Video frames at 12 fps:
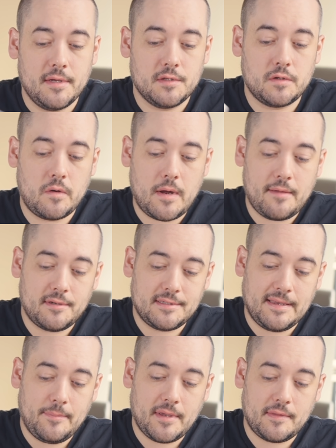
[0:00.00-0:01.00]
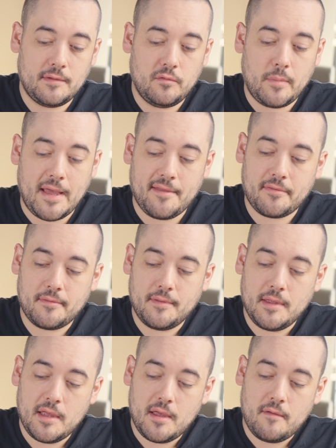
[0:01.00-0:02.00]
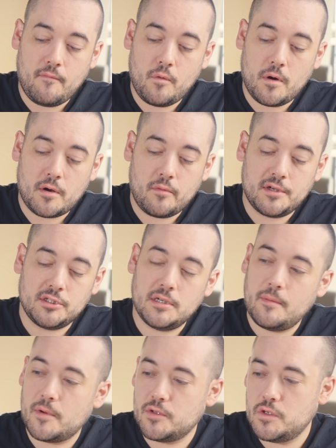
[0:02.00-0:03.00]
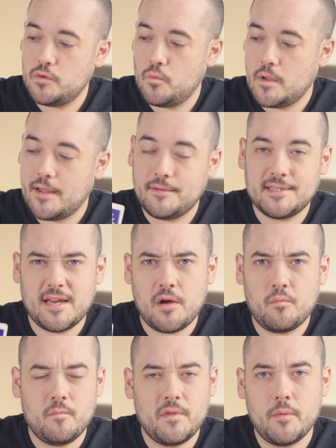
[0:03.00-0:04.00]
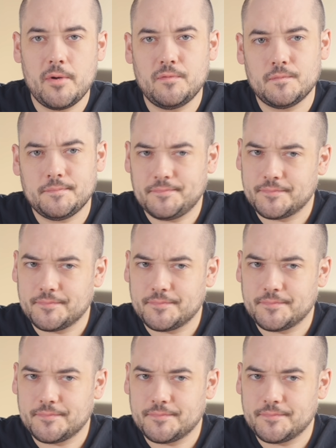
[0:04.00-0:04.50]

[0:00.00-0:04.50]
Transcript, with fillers: So I would say pick the new path. For question number 2, I would say no, the Moon.